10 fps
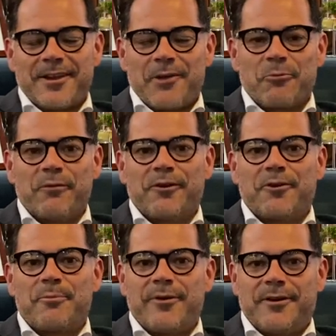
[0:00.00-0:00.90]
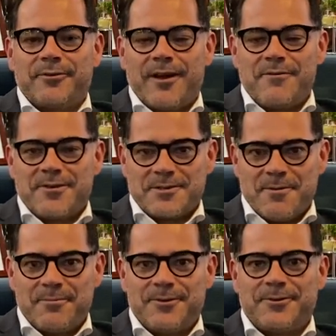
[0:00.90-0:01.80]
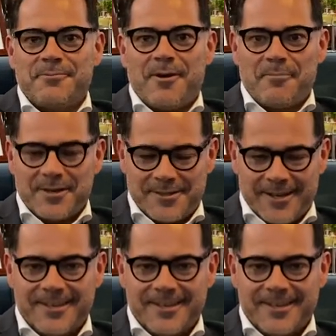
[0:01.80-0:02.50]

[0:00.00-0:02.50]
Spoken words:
And we're very proud to have you as a member too, I must say.